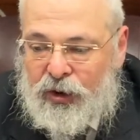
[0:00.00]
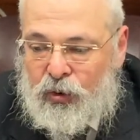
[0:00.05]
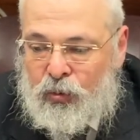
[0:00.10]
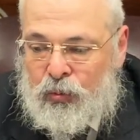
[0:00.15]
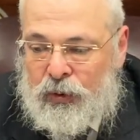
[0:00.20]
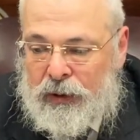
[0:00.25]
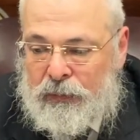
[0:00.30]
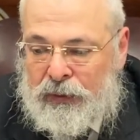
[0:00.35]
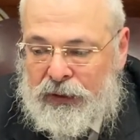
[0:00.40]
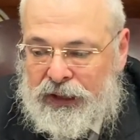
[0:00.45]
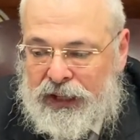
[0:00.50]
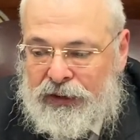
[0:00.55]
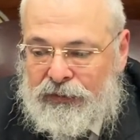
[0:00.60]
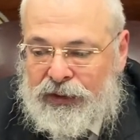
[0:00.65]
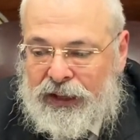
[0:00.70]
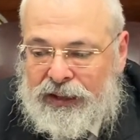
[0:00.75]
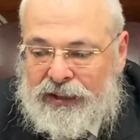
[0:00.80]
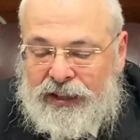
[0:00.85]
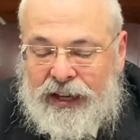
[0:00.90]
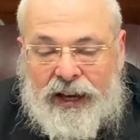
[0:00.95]
we believe
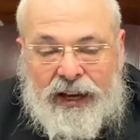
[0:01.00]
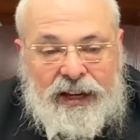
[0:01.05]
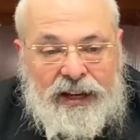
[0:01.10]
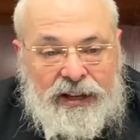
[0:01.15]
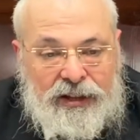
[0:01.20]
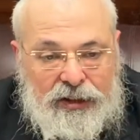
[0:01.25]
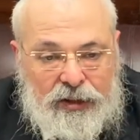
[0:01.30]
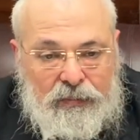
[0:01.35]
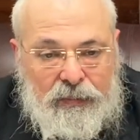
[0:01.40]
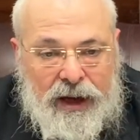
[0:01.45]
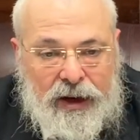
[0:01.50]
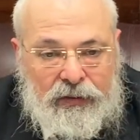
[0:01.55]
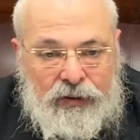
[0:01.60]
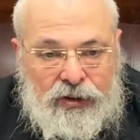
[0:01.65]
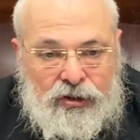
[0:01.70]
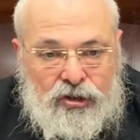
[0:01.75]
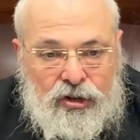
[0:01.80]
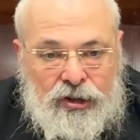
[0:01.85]
that intermarriage